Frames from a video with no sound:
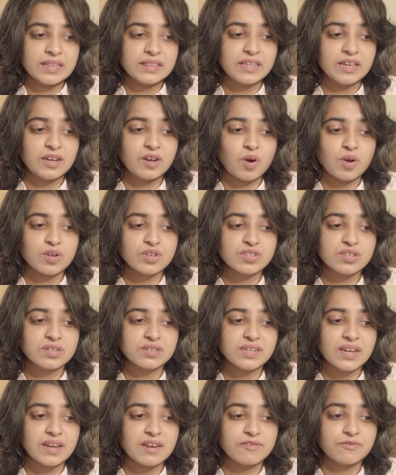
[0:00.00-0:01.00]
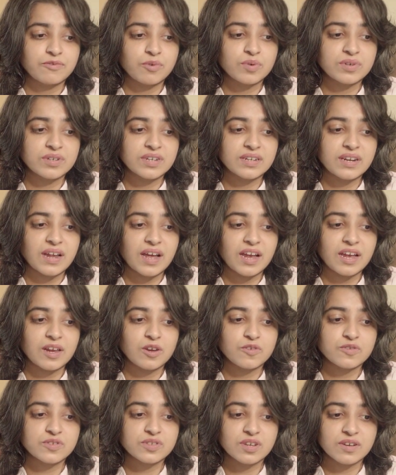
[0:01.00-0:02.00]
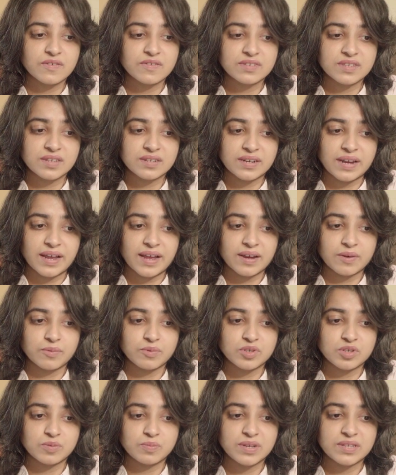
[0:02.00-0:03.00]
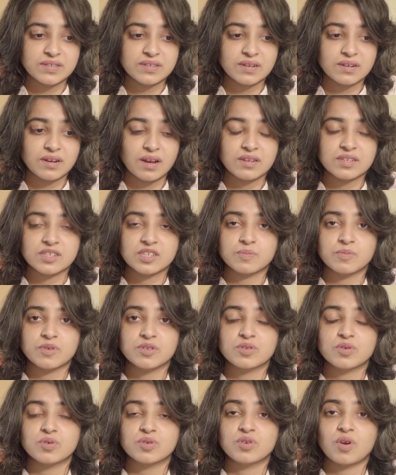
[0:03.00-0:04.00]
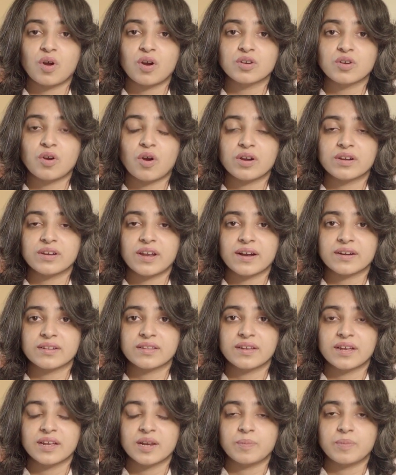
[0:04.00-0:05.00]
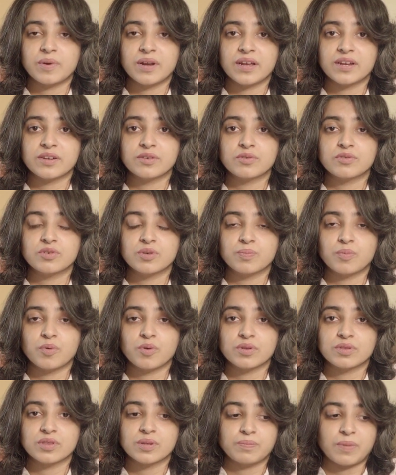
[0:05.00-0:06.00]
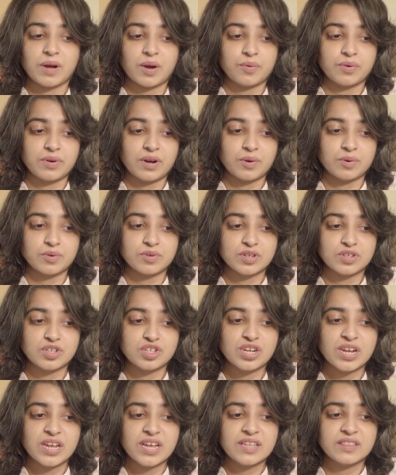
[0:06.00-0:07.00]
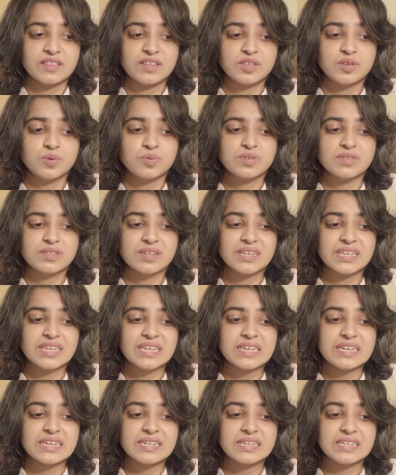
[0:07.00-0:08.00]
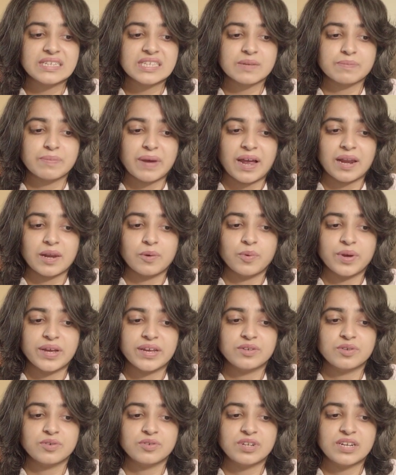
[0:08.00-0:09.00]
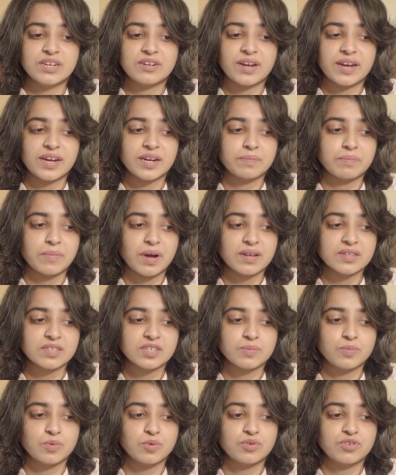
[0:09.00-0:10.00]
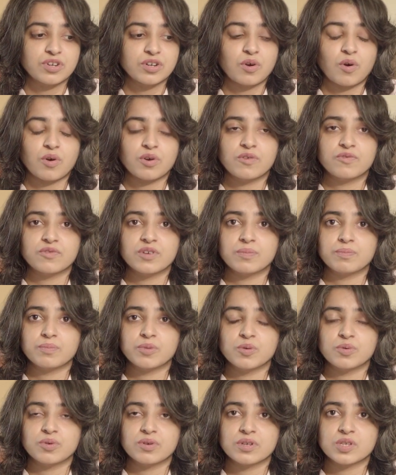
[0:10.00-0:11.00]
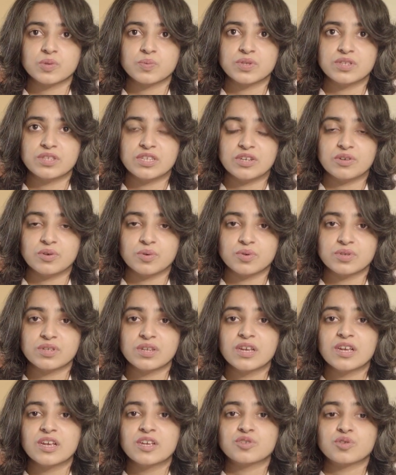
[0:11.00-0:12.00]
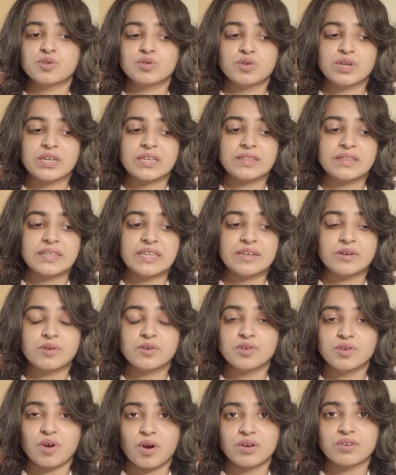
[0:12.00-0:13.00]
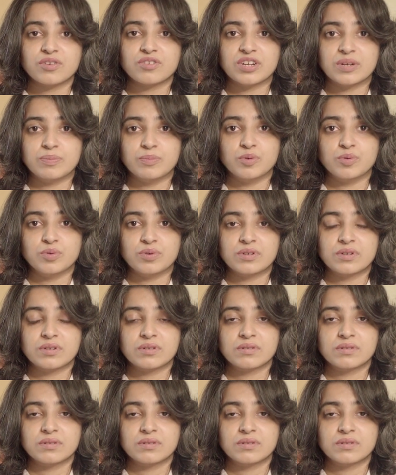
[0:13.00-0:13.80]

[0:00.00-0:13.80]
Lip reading: They launched the telephone denial of service attack, which means that customers could not contact the helpline to report the power outage. They used the kill disk malware to rewrite master boot record of computers with zeros so they could not reboot.